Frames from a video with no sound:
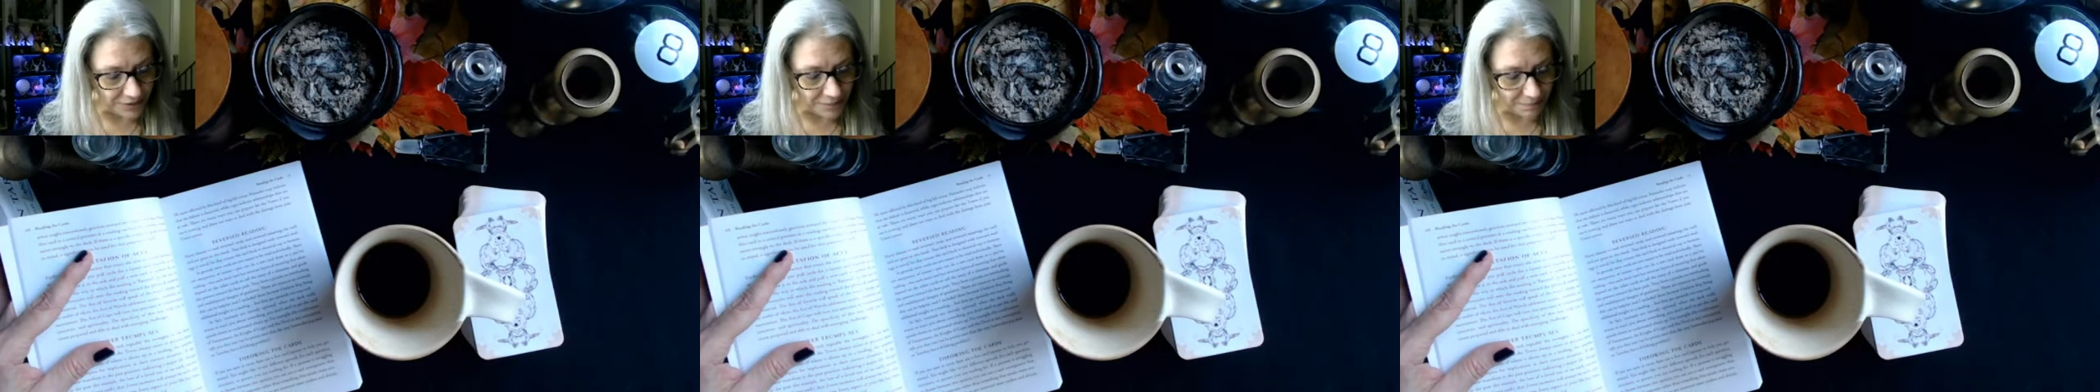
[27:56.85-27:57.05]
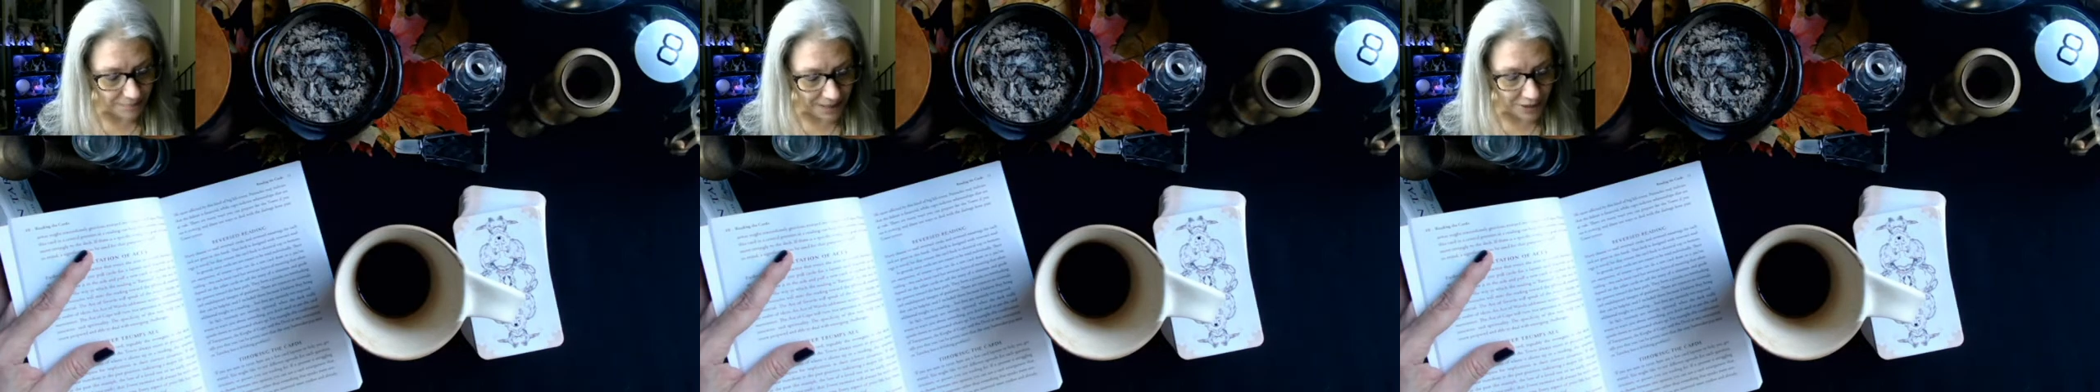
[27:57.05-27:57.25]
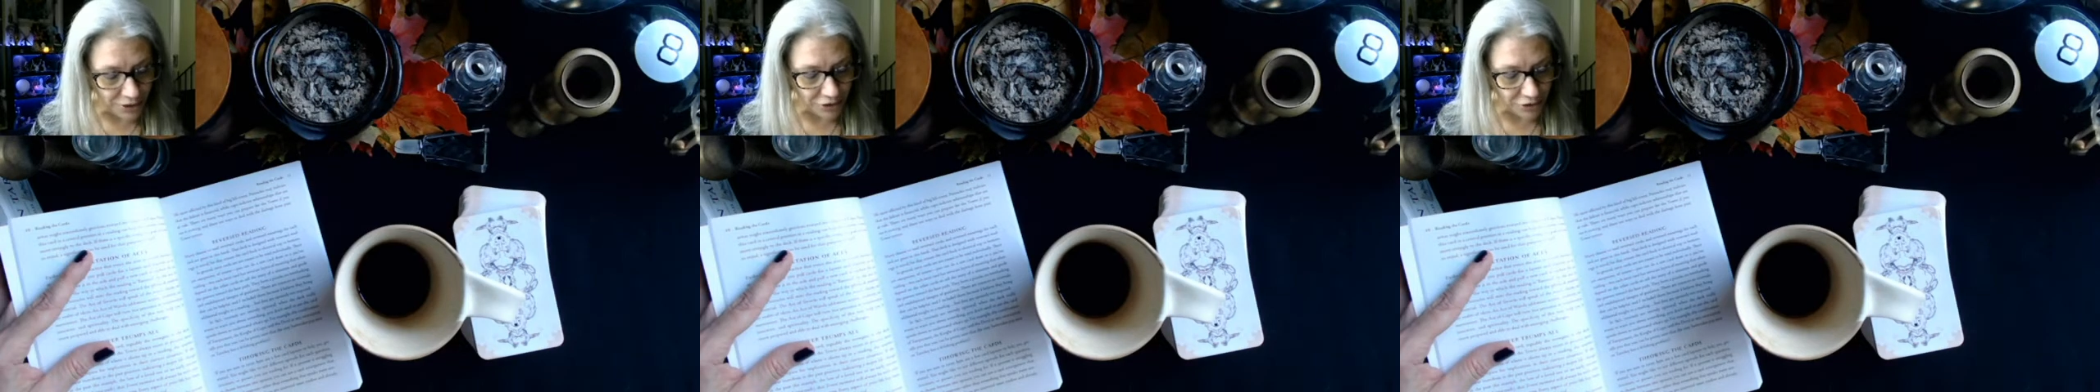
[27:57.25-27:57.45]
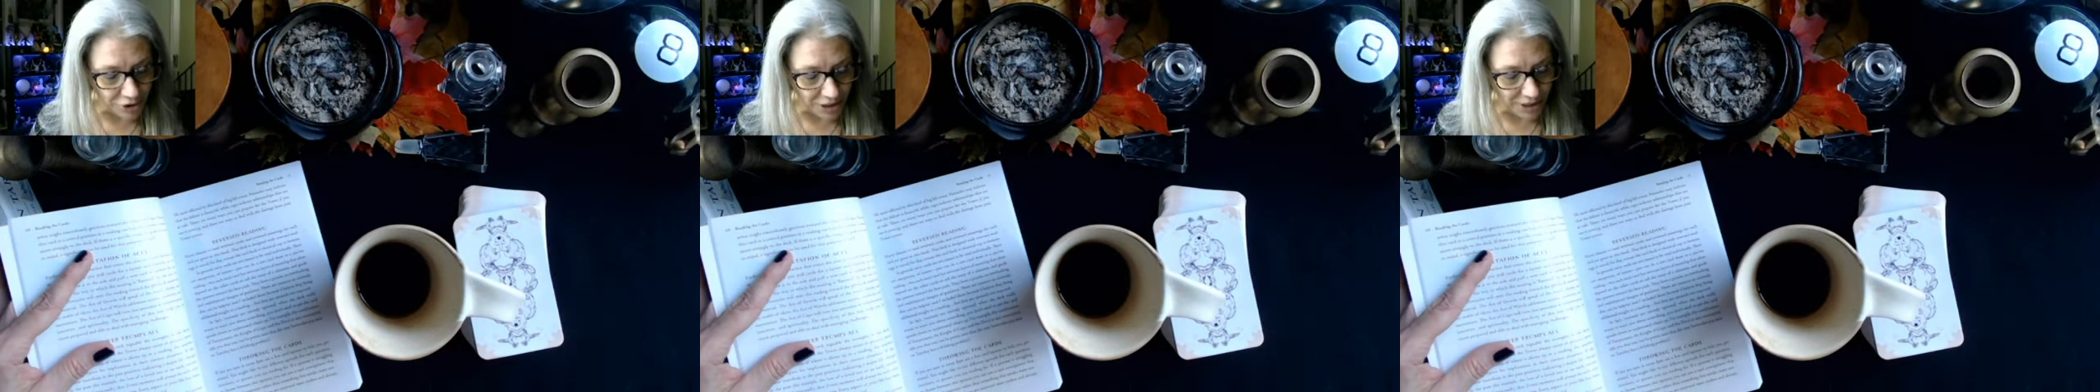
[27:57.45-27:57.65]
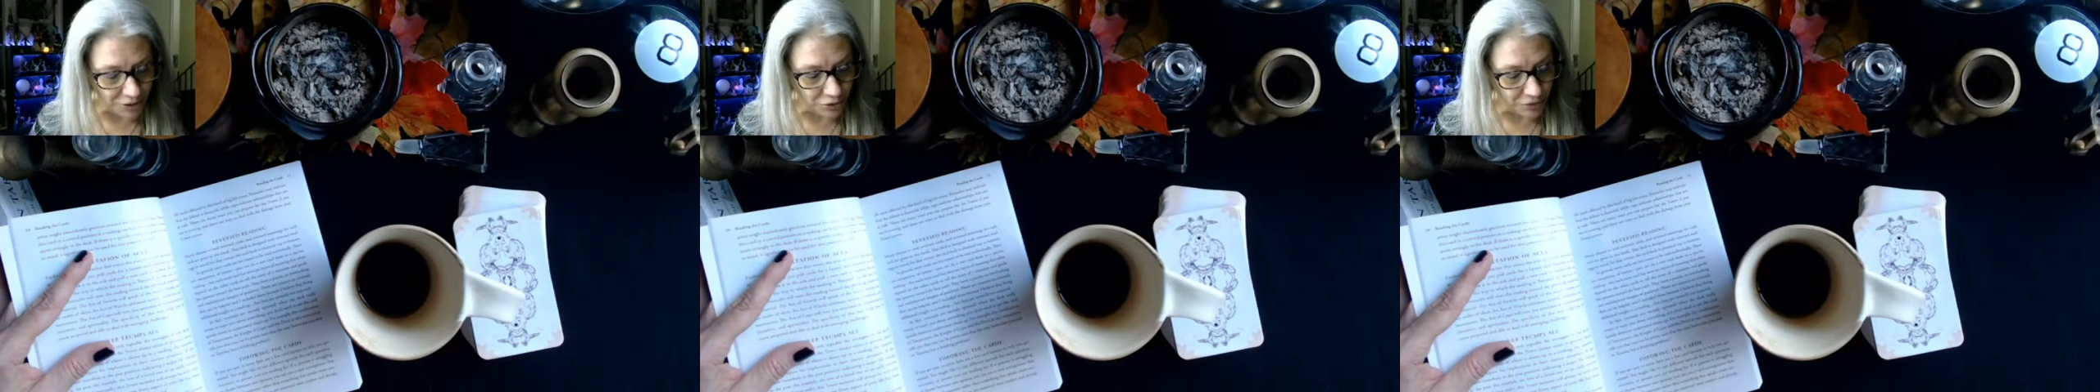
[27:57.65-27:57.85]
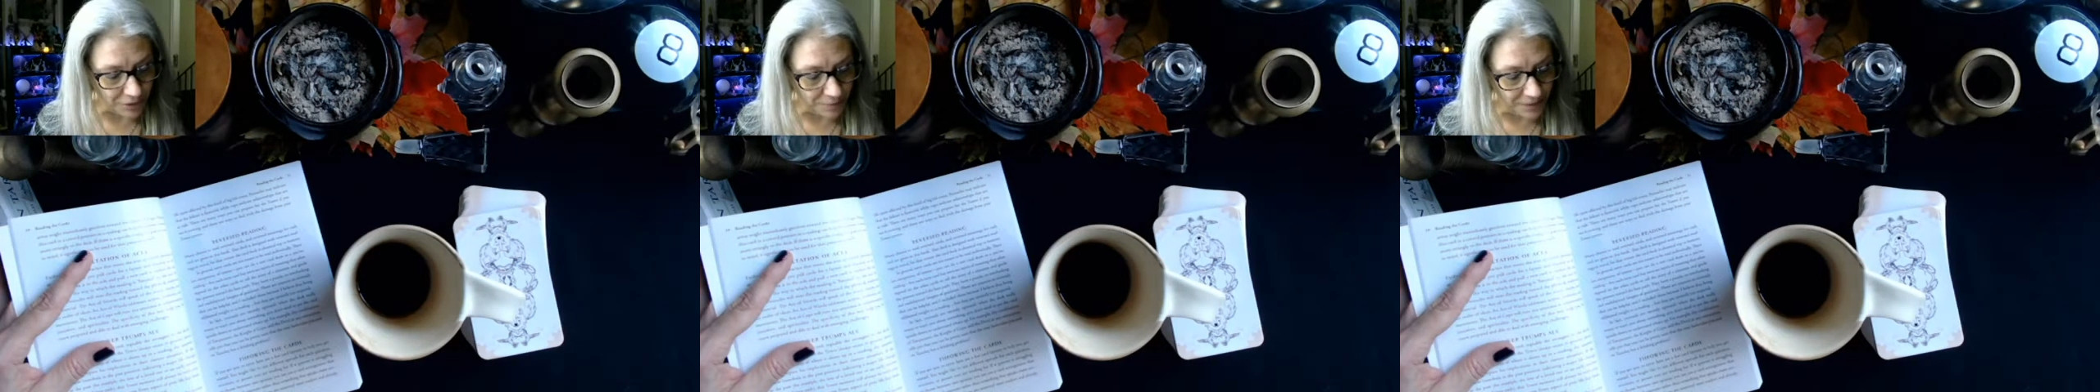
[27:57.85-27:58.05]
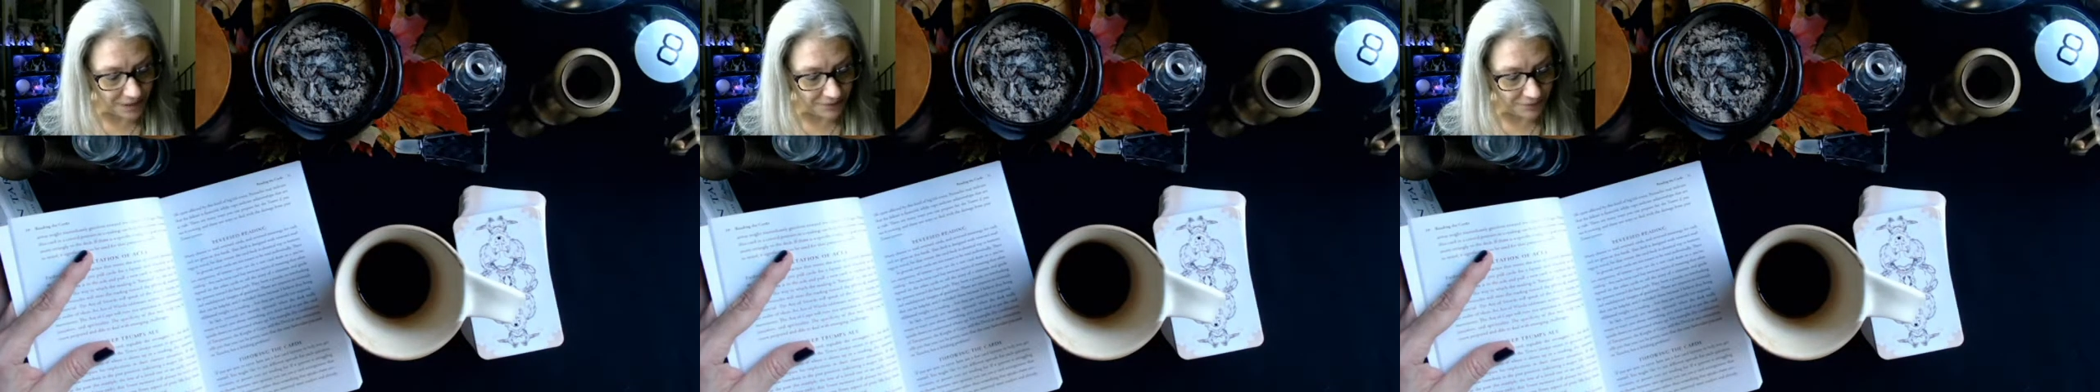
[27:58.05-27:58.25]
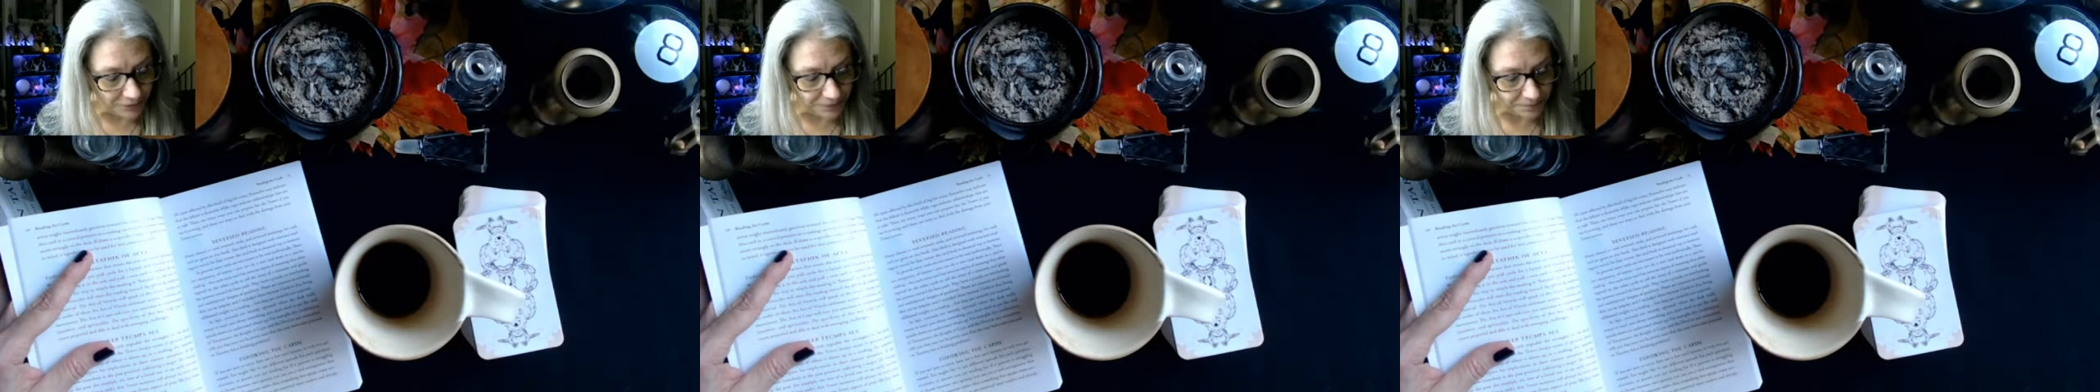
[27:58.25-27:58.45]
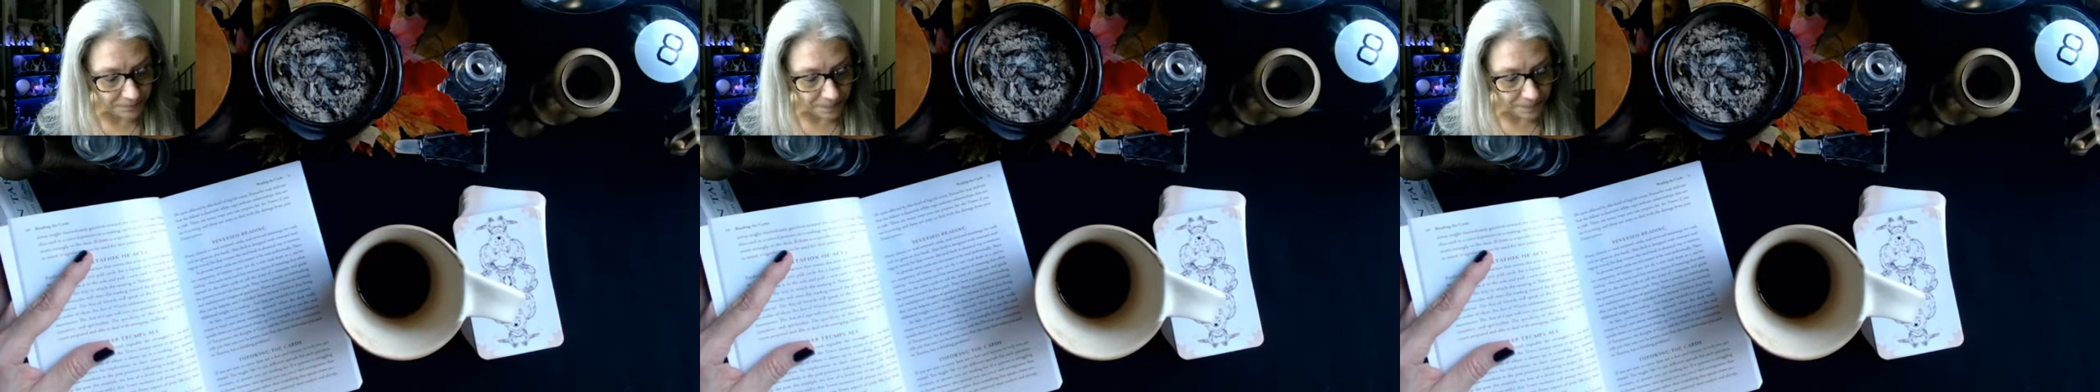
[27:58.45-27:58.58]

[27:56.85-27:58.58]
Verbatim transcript: major change or upheaval.